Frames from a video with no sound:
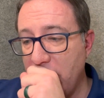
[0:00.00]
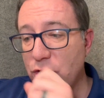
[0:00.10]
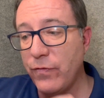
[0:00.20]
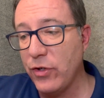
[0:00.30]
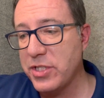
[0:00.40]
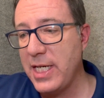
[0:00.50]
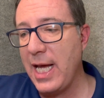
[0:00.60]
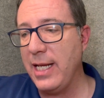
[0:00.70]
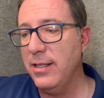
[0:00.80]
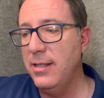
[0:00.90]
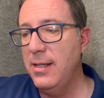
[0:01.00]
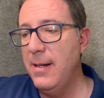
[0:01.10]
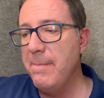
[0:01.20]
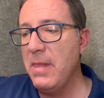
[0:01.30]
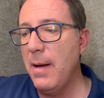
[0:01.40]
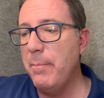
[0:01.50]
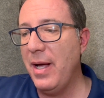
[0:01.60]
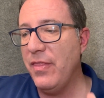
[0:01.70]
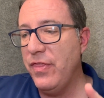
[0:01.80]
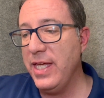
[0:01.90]
so, verse 9
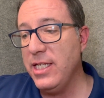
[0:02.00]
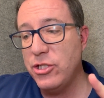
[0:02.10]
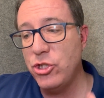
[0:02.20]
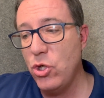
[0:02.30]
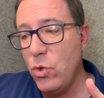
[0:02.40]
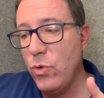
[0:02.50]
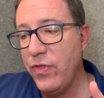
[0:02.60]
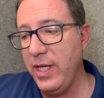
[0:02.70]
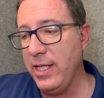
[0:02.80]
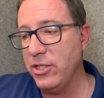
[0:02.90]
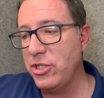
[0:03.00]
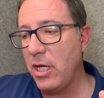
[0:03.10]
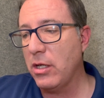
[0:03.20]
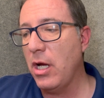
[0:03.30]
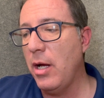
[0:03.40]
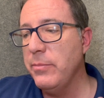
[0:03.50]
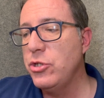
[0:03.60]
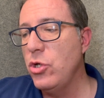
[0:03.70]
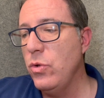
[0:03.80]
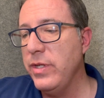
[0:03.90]
But these two things shall come
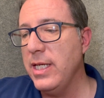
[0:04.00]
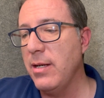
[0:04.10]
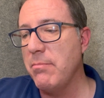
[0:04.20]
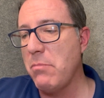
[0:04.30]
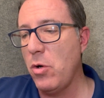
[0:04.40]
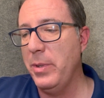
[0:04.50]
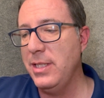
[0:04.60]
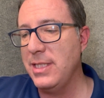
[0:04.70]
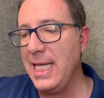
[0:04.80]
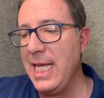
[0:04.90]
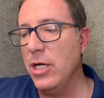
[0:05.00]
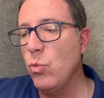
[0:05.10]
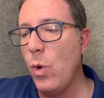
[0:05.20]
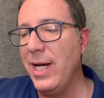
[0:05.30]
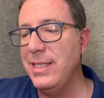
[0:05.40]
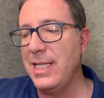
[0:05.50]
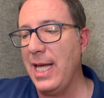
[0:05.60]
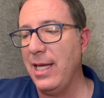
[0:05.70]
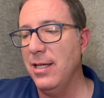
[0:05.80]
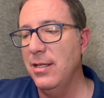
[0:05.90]
to thee in a moment, in one
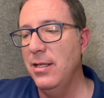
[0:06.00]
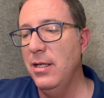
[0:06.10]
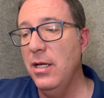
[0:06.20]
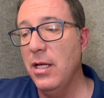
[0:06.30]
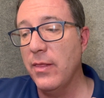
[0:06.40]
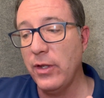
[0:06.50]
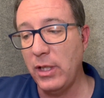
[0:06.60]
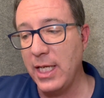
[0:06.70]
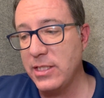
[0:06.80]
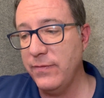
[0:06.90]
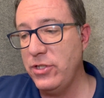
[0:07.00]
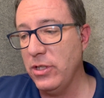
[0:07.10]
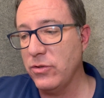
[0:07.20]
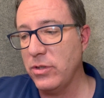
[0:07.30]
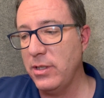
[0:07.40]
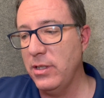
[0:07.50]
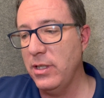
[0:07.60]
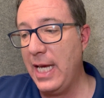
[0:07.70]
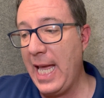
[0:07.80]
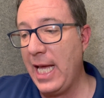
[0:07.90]
day the loss of children
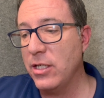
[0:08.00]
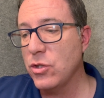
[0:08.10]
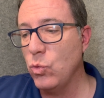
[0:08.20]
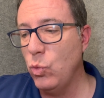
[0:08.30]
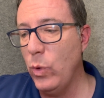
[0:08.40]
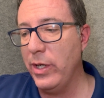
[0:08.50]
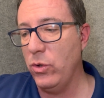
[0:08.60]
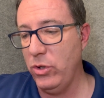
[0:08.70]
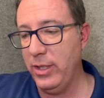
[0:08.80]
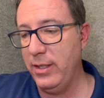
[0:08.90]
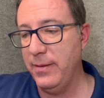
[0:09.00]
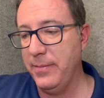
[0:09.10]
and widowhood